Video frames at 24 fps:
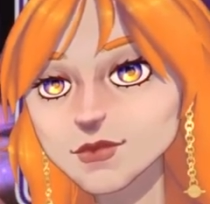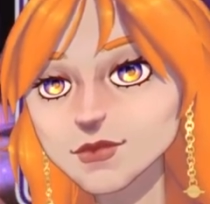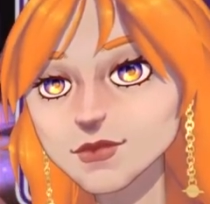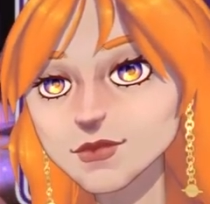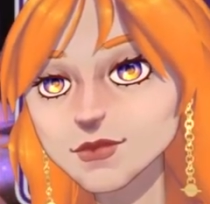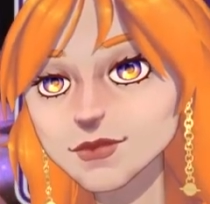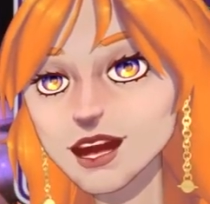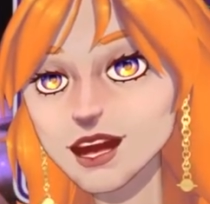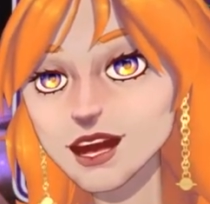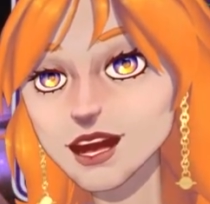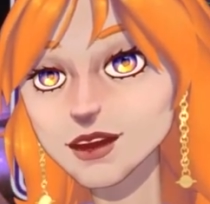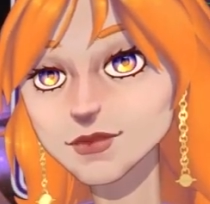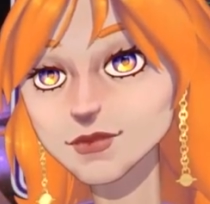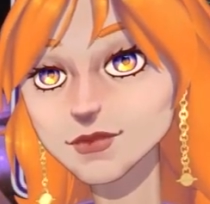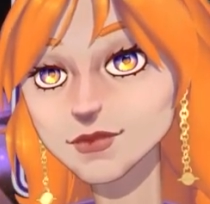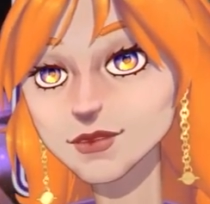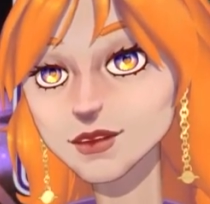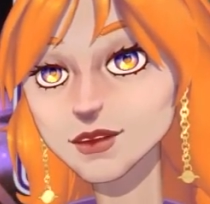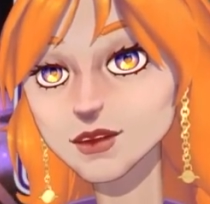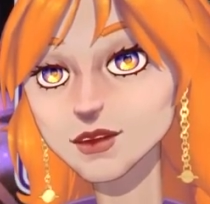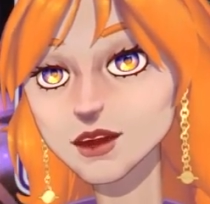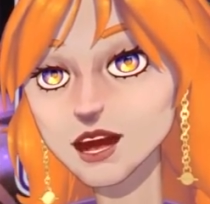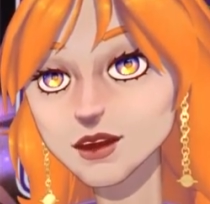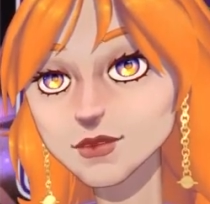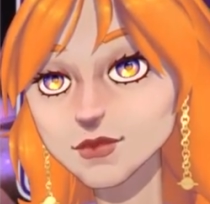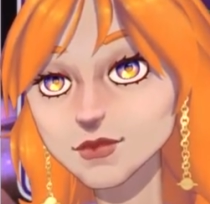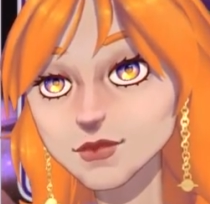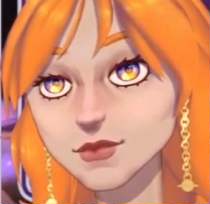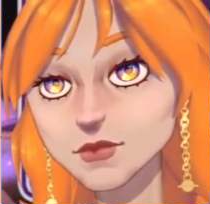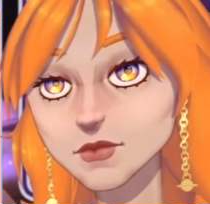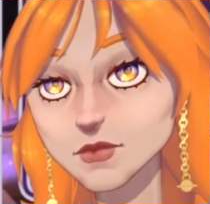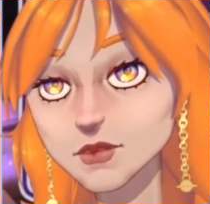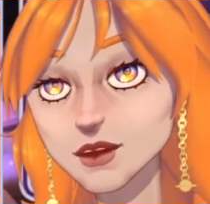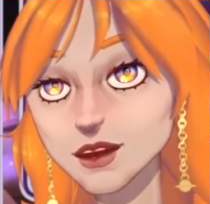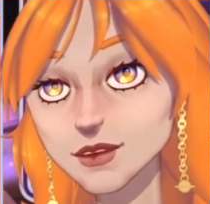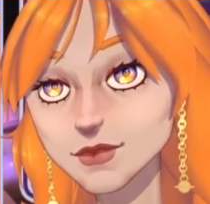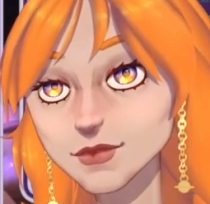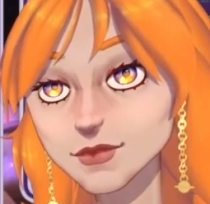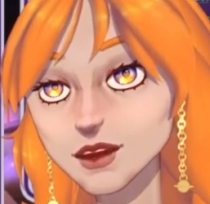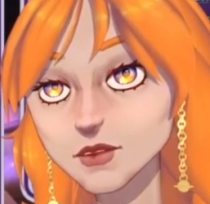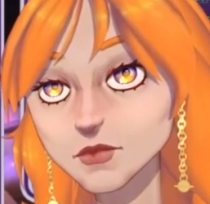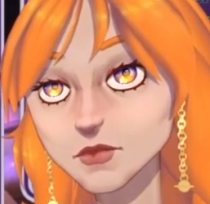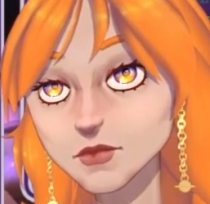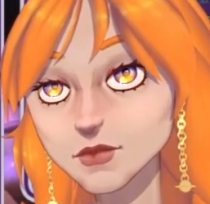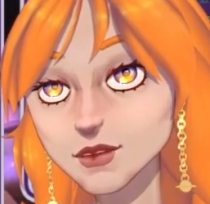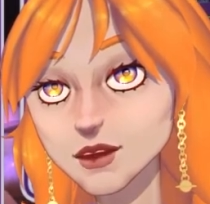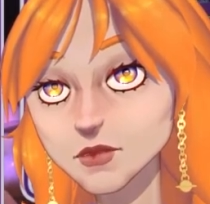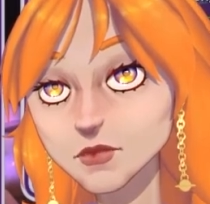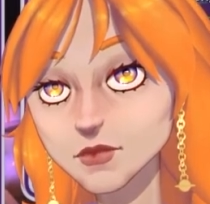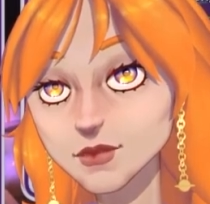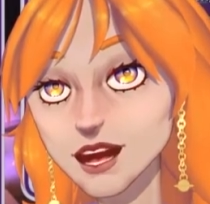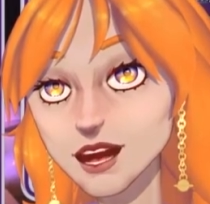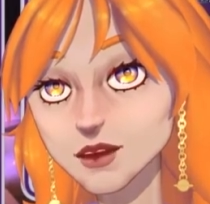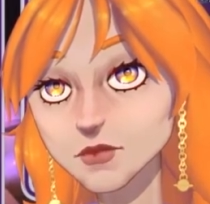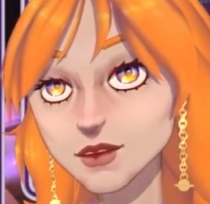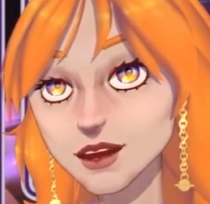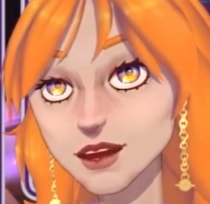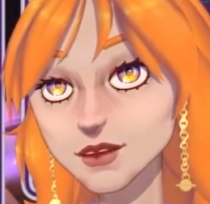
I haven't yet gotten to play a tabletop game.